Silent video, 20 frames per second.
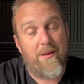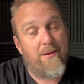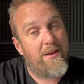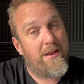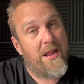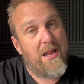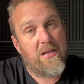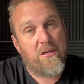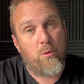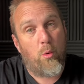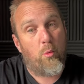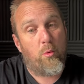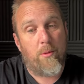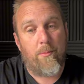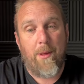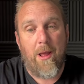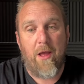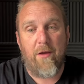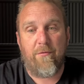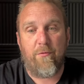it's all the
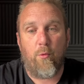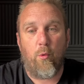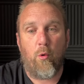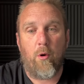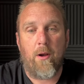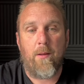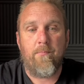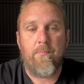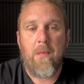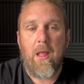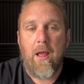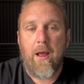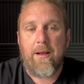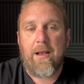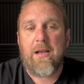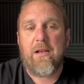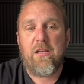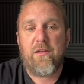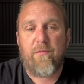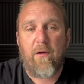better for it. And
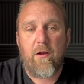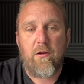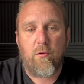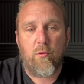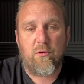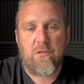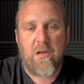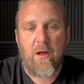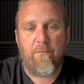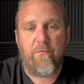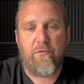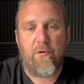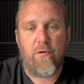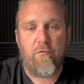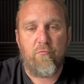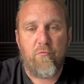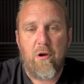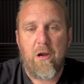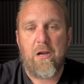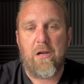Eddie's vocals come through
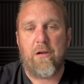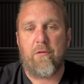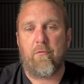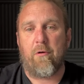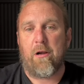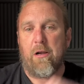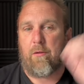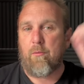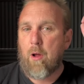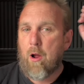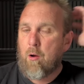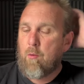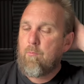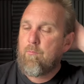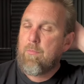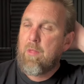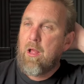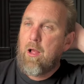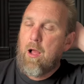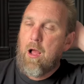really, really well.
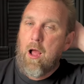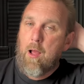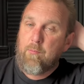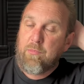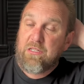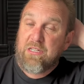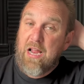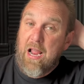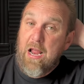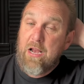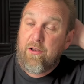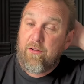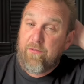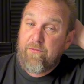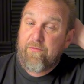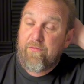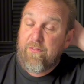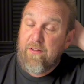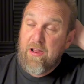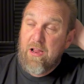Scared of
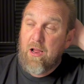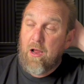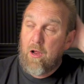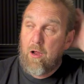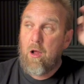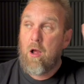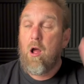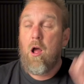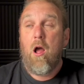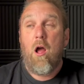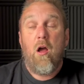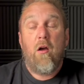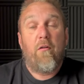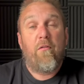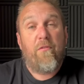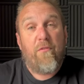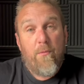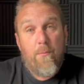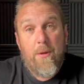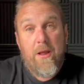Fear,
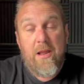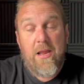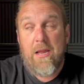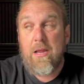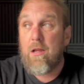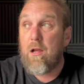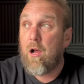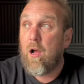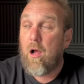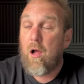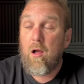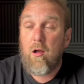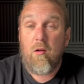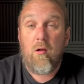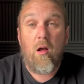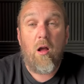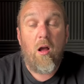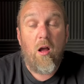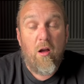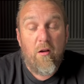for me,
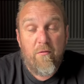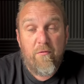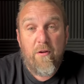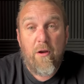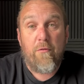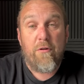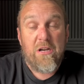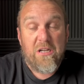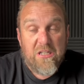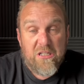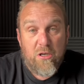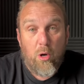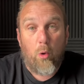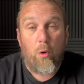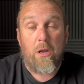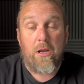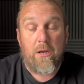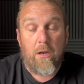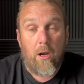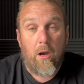a very
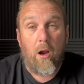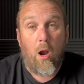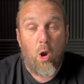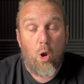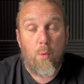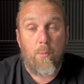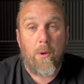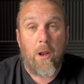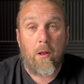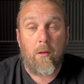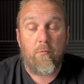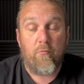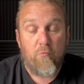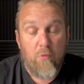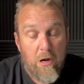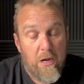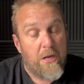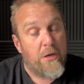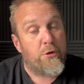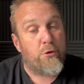solid opener.
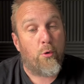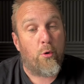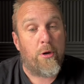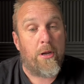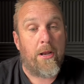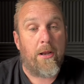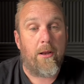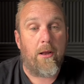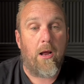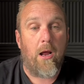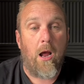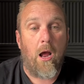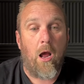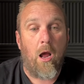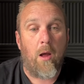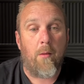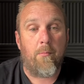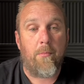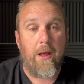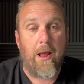Really enjoyed it,
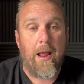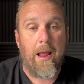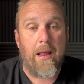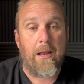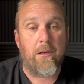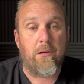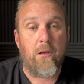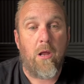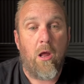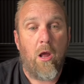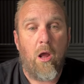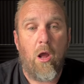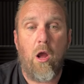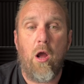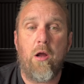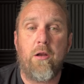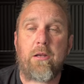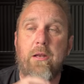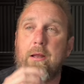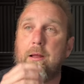and
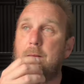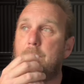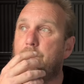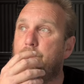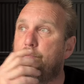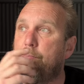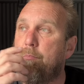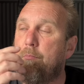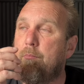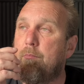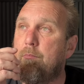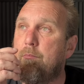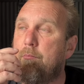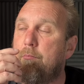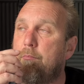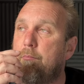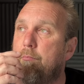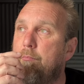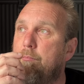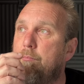heard it
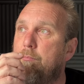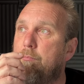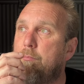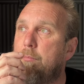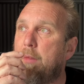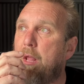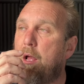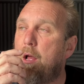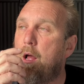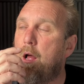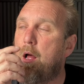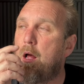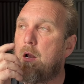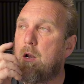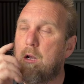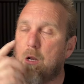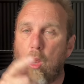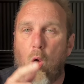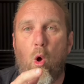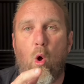
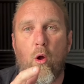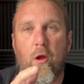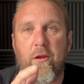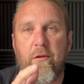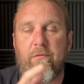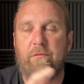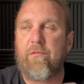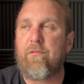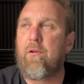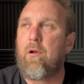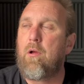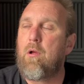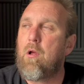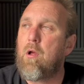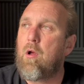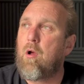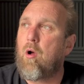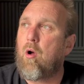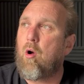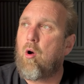live
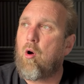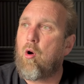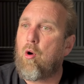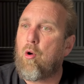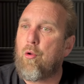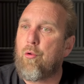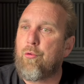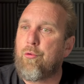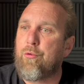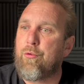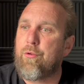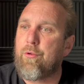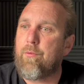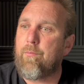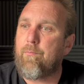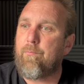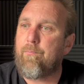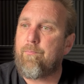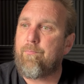on